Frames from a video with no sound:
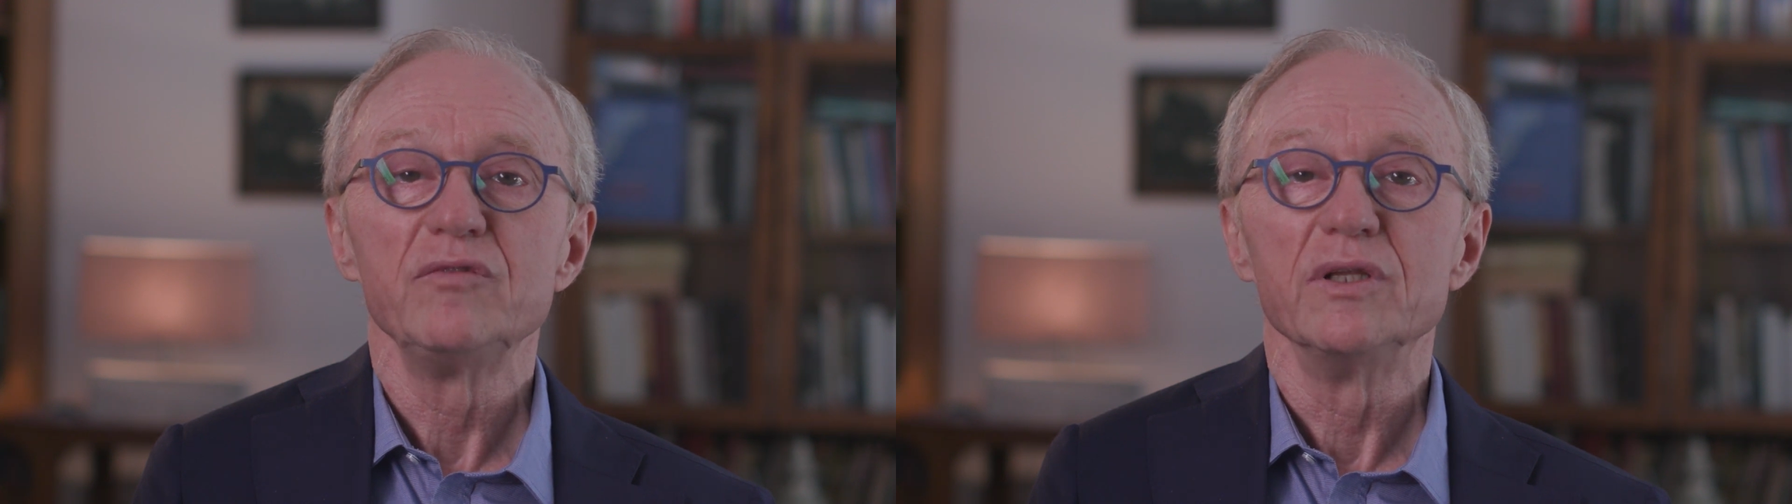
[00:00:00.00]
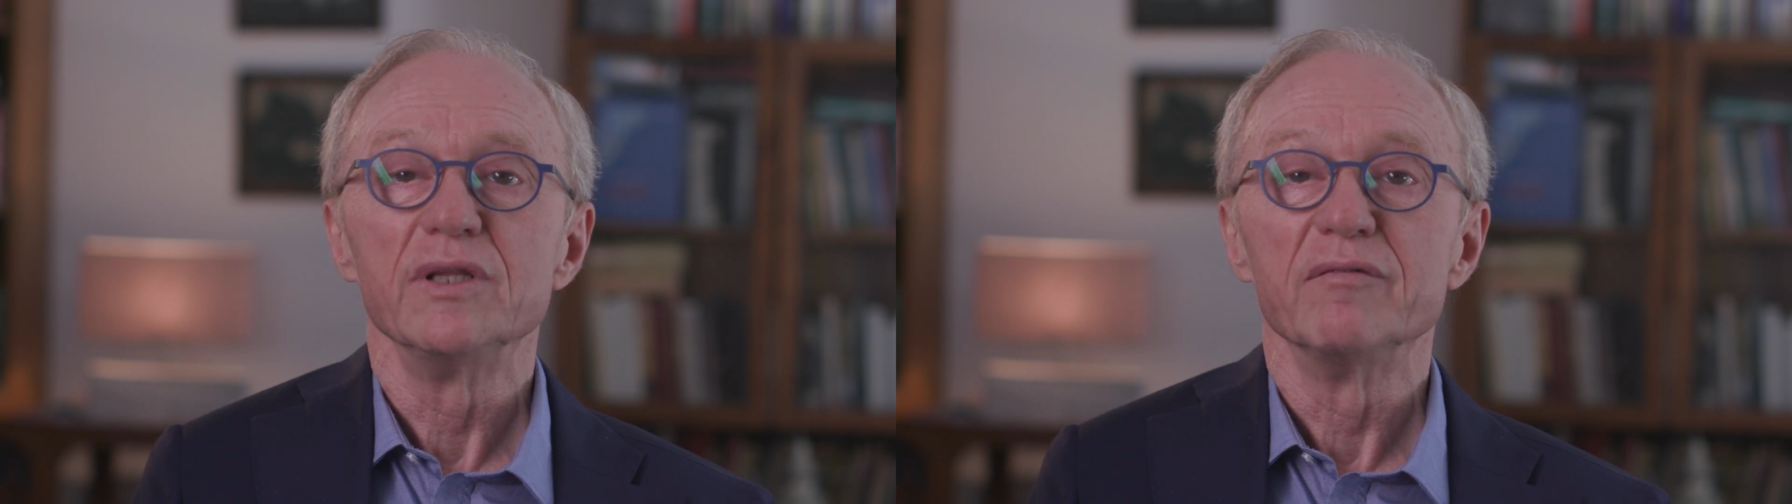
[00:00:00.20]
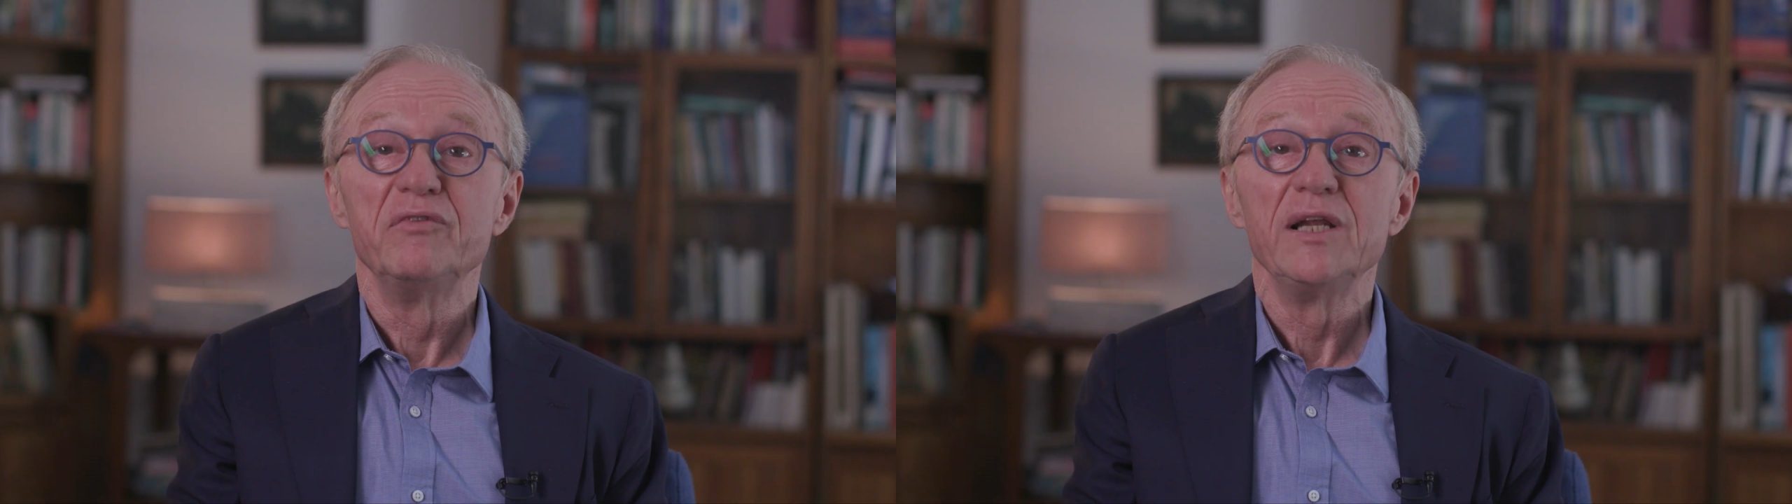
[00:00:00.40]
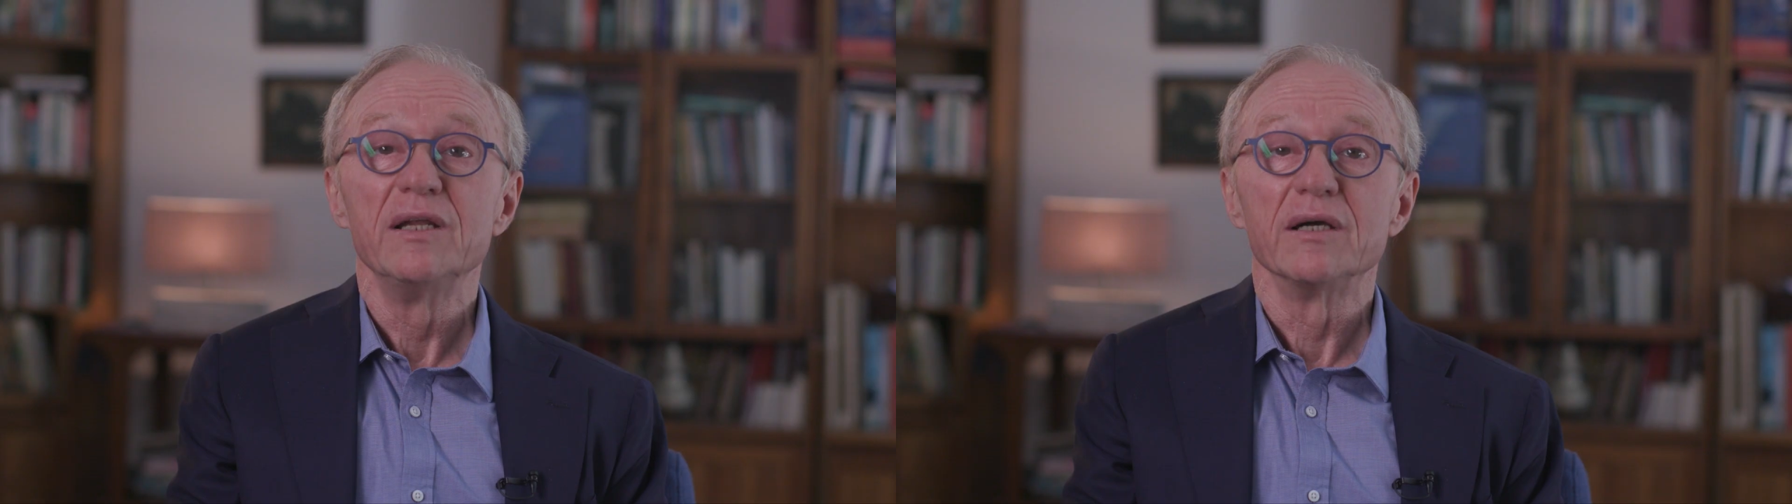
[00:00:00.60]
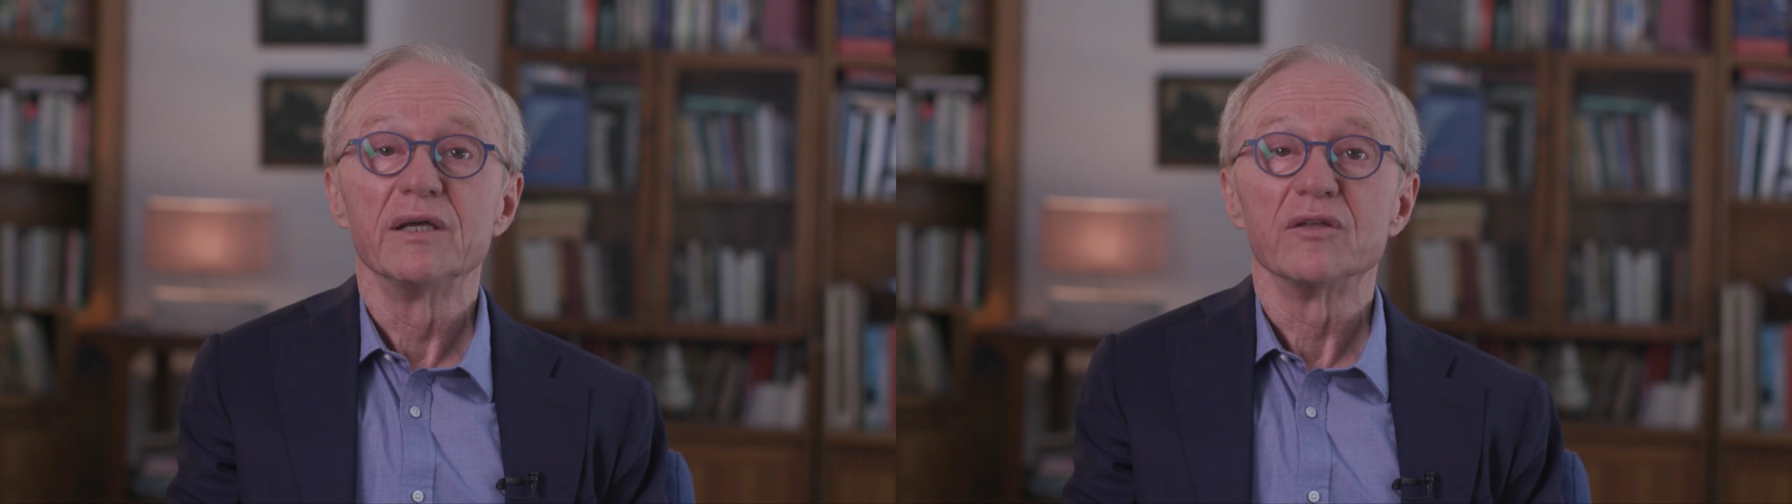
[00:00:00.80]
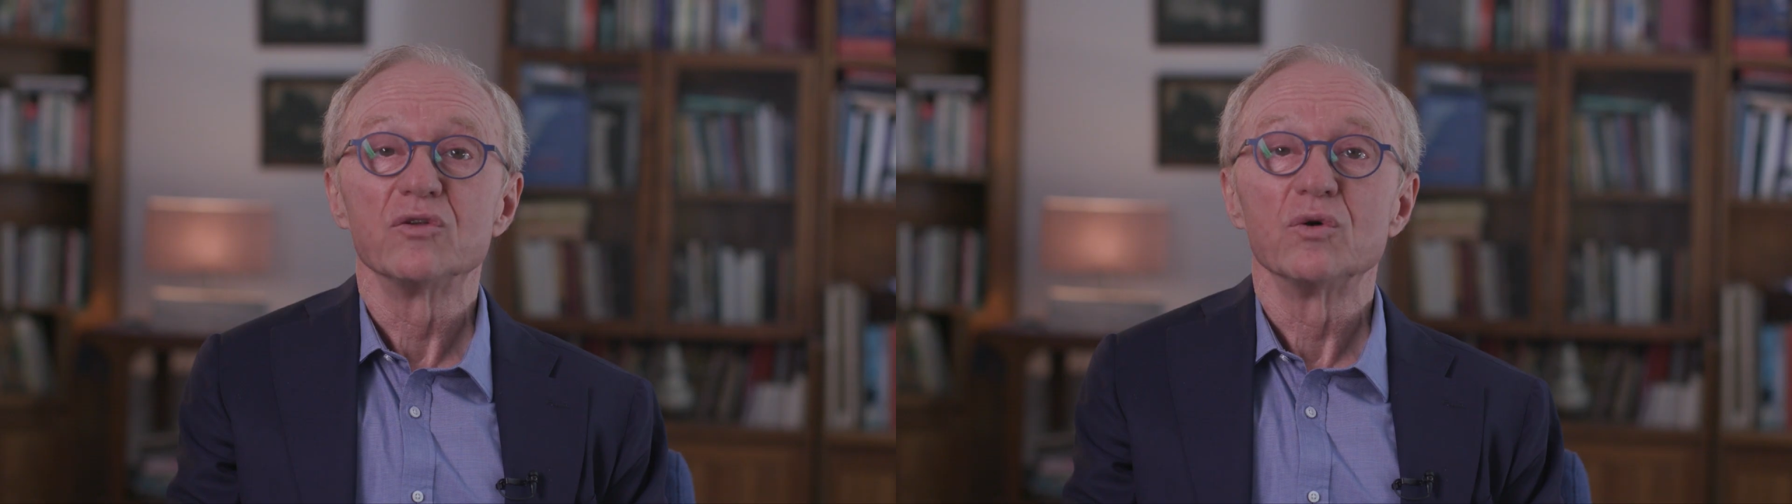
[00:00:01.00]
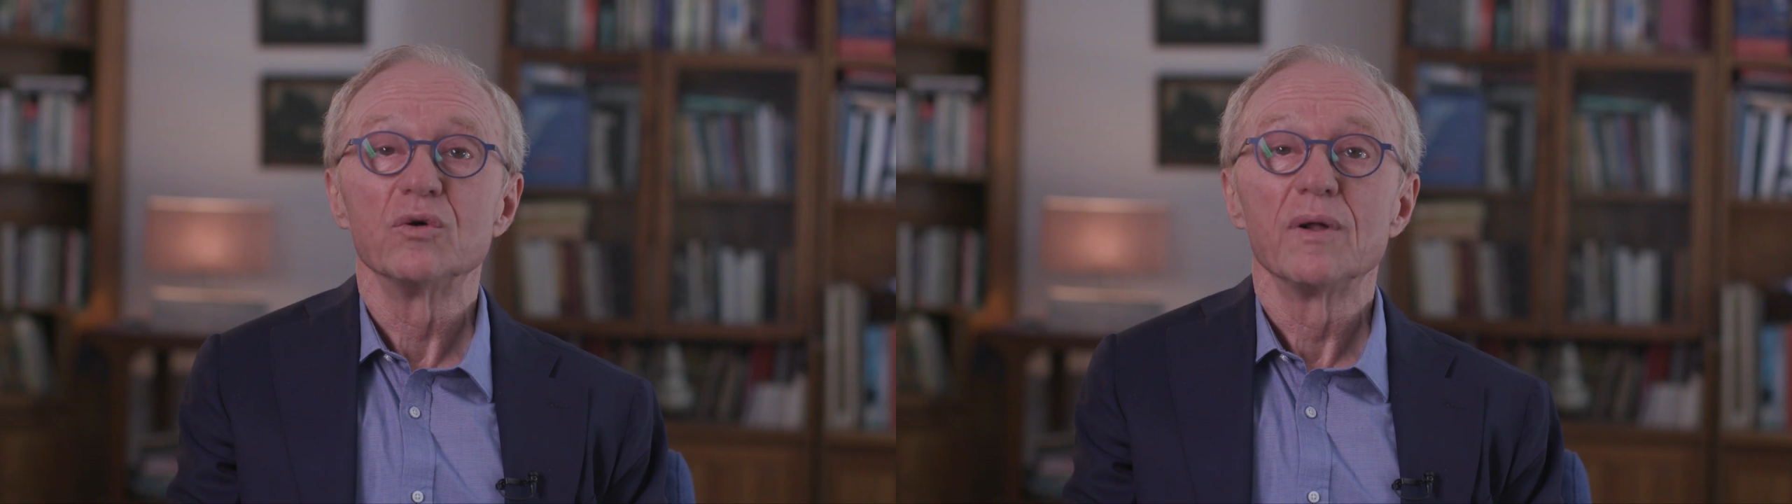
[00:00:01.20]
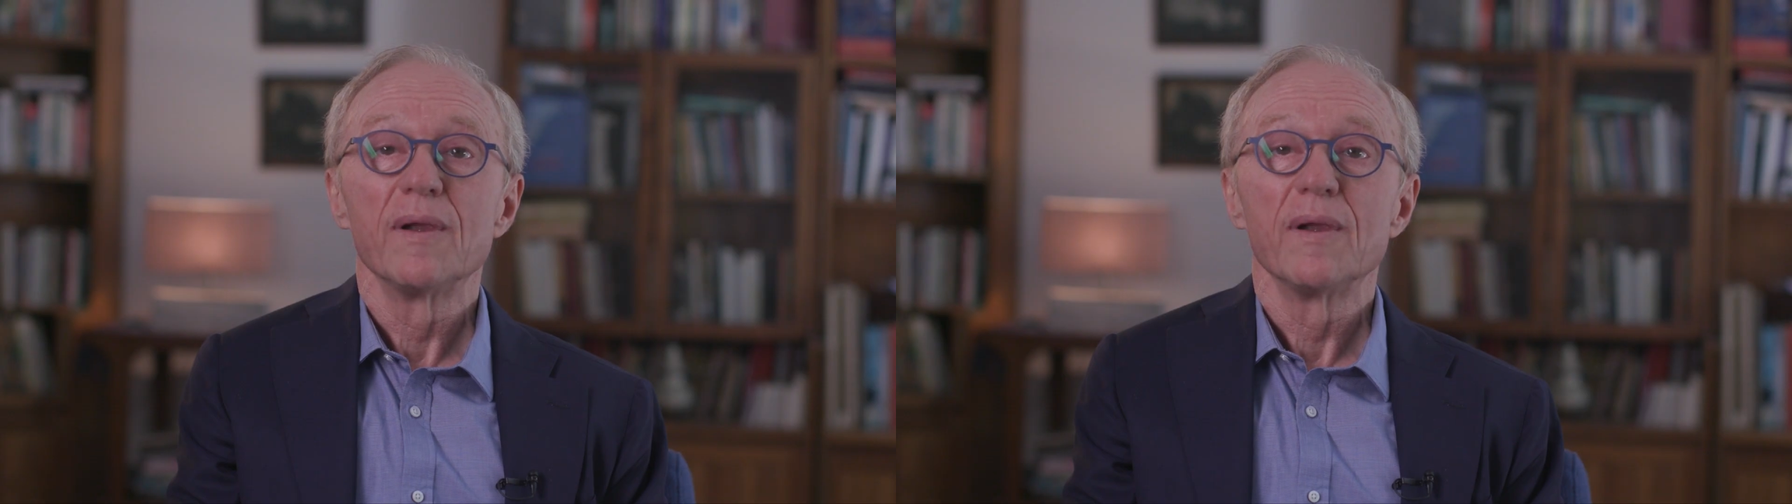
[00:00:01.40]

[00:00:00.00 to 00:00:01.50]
in the Vilna ghetto.